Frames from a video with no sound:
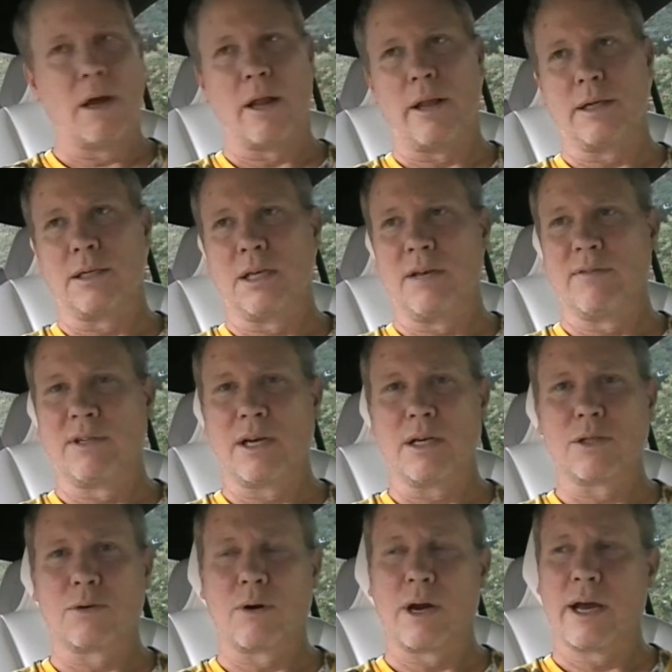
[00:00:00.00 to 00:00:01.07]
I like to give
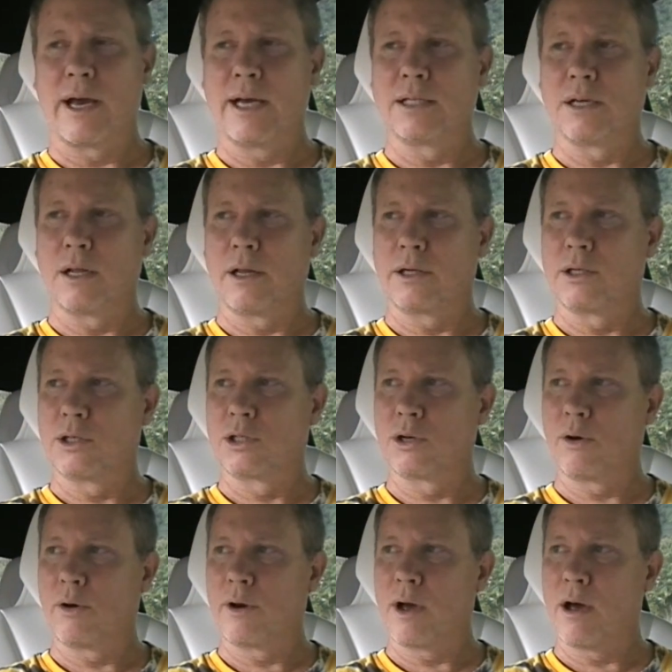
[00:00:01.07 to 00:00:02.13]
test rides, I like to
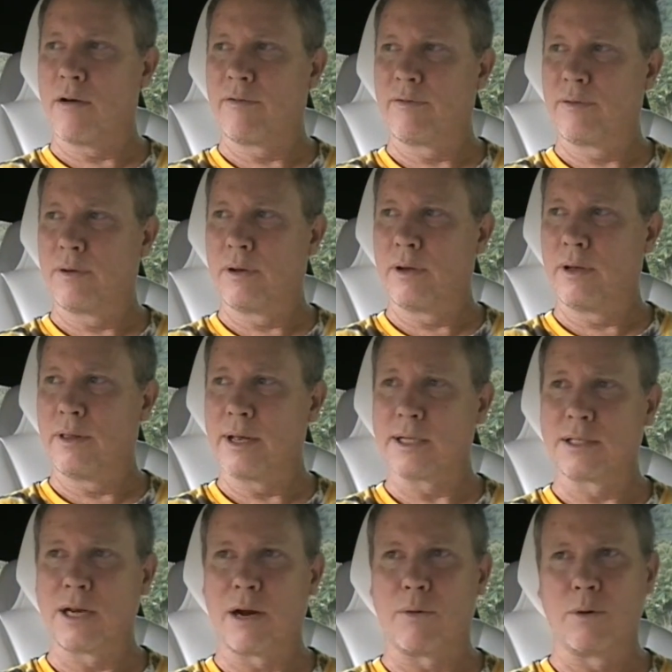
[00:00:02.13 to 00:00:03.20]
show it off, and
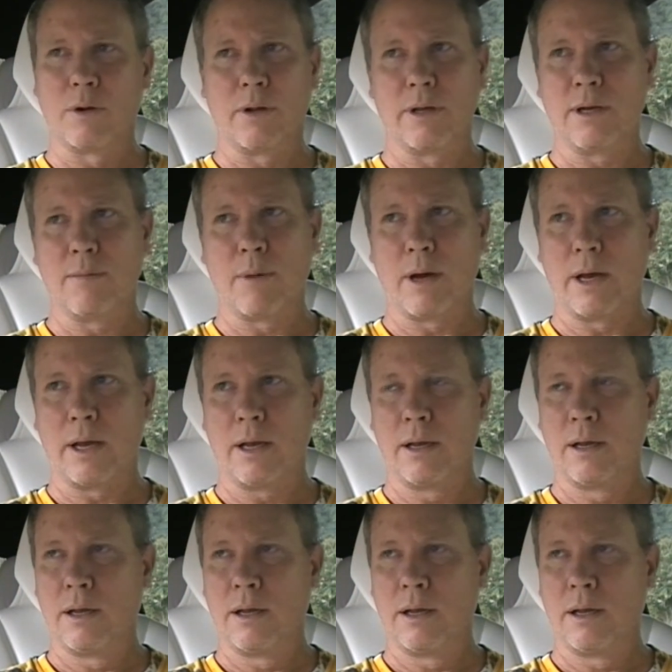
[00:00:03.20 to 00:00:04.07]
that's not really in my